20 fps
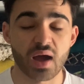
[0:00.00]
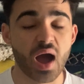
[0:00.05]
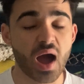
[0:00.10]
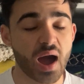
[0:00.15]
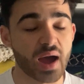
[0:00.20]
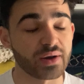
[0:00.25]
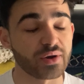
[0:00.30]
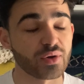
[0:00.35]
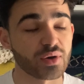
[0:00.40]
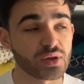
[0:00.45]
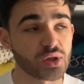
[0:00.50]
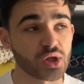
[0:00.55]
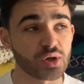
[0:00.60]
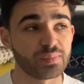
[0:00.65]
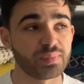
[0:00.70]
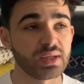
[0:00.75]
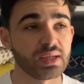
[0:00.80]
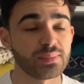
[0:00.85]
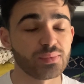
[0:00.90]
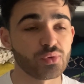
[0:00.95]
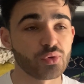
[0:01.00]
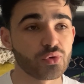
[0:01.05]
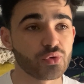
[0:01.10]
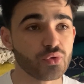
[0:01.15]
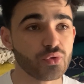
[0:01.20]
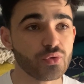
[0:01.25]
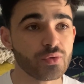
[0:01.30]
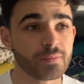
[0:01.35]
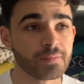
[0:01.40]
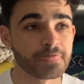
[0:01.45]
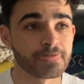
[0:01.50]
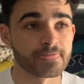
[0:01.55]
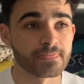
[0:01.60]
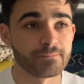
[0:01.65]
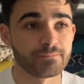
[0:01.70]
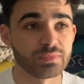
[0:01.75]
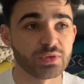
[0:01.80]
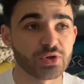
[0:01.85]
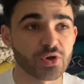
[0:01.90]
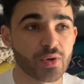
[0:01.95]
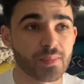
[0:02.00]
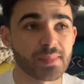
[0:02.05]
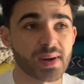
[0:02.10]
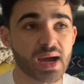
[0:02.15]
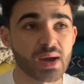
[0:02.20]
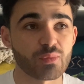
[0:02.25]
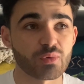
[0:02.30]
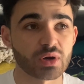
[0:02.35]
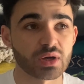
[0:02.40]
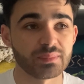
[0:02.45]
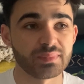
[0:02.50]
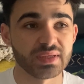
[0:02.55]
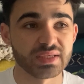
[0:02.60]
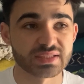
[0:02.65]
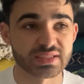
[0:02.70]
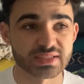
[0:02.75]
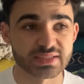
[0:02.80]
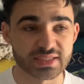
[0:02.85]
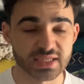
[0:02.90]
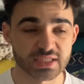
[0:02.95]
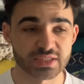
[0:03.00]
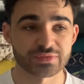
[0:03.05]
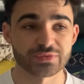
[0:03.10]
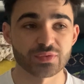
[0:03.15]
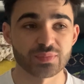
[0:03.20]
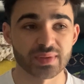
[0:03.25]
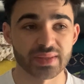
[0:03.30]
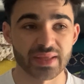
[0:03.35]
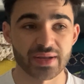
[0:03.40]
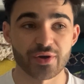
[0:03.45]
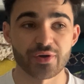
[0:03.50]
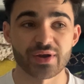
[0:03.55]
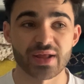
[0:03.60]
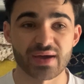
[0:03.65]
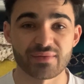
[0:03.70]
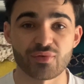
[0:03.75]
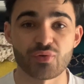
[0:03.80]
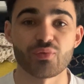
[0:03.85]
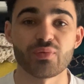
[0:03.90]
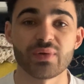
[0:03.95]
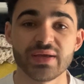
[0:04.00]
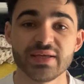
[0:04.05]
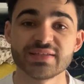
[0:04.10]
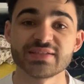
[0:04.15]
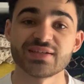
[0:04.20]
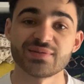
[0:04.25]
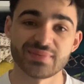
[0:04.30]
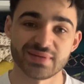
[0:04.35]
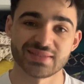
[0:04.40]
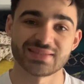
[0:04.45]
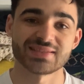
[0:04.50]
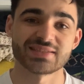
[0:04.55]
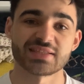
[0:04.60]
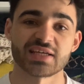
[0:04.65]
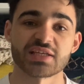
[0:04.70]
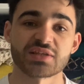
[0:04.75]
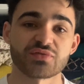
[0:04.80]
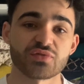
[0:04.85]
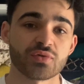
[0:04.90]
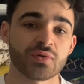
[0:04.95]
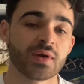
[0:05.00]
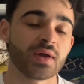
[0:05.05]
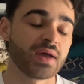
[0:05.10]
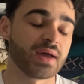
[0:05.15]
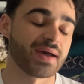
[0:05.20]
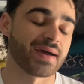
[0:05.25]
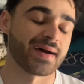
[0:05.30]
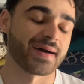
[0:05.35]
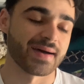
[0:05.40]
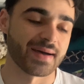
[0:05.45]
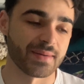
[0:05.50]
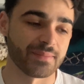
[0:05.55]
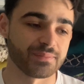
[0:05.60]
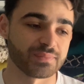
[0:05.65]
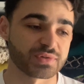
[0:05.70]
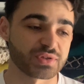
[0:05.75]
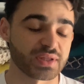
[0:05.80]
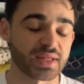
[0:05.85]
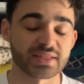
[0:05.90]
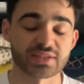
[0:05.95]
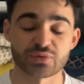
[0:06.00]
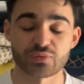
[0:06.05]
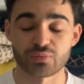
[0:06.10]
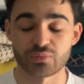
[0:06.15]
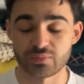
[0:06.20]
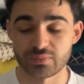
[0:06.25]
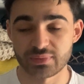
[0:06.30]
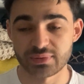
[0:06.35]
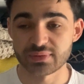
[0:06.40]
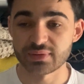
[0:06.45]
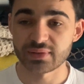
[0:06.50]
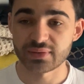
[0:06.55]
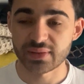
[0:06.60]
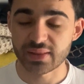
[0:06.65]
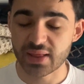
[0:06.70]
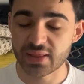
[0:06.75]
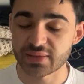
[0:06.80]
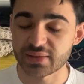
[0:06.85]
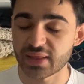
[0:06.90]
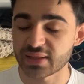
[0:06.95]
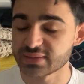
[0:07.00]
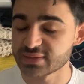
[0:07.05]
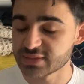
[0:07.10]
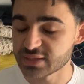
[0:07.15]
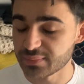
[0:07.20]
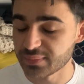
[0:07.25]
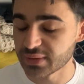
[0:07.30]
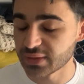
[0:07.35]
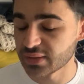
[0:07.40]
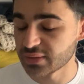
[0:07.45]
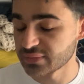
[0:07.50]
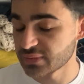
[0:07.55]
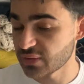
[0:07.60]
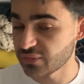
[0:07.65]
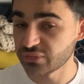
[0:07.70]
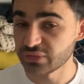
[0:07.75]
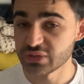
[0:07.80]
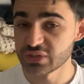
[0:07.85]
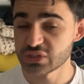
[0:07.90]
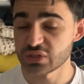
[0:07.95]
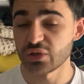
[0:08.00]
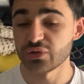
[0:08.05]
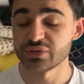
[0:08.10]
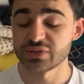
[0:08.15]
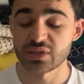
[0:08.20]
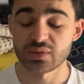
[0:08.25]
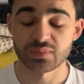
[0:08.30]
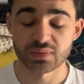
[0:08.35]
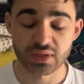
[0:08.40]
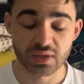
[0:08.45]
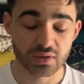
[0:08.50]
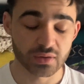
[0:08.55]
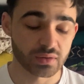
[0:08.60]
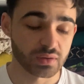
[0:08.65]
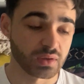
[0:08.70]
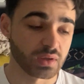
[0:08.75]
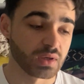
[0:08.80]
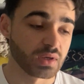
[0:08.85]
I know a lot of people who, might want to be successful, but they don't have a reason to be successful. So that's something that definitely slows them down.